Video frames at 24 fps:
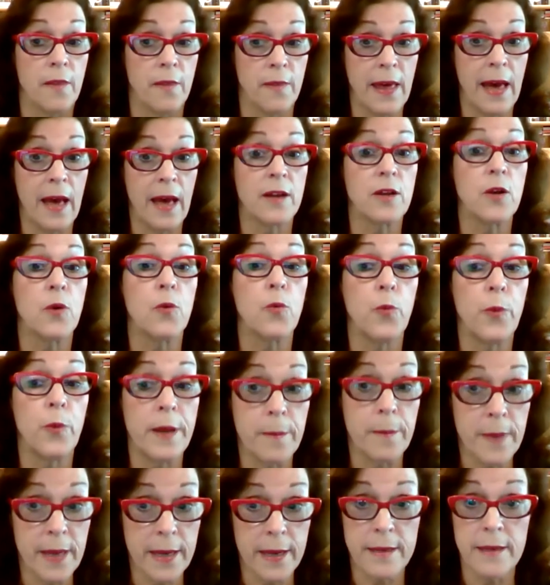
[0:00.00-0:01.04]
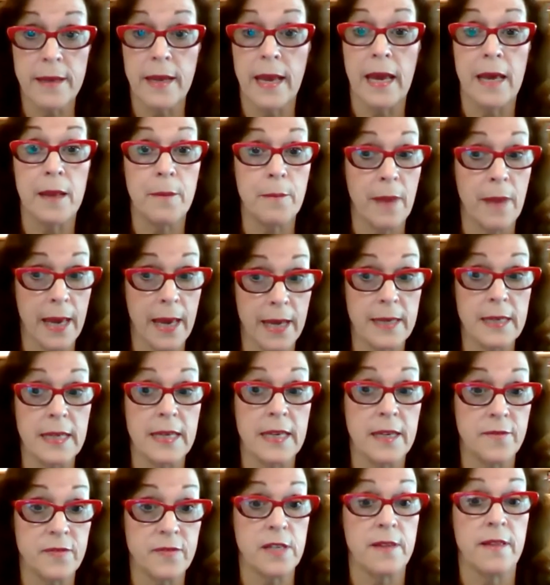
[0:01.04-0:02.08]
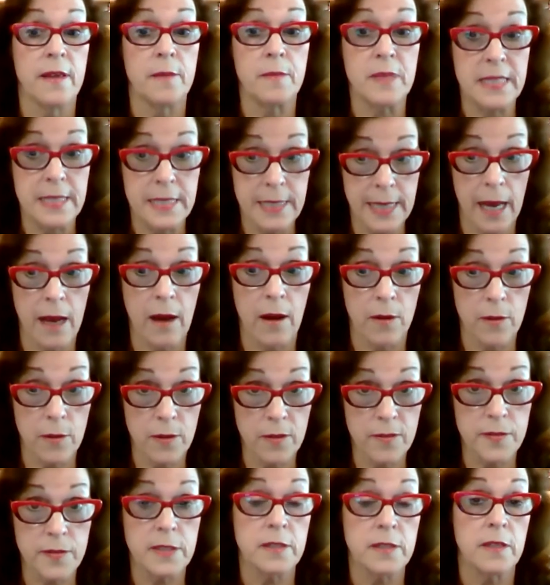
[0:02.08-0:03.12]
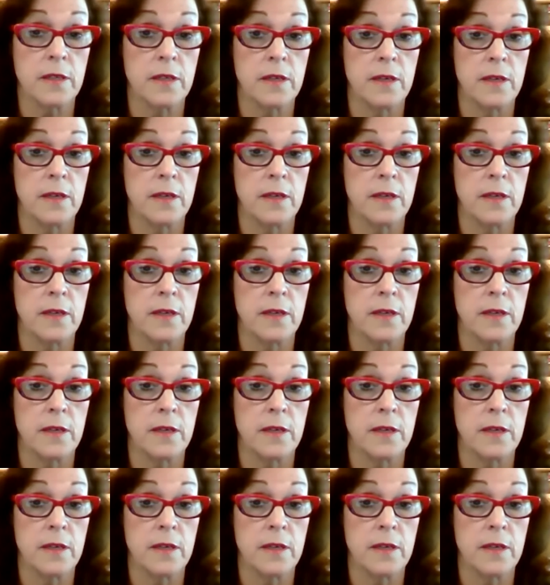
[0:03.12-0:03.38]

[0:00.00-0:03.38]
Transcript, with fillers: that women and men give to themselves.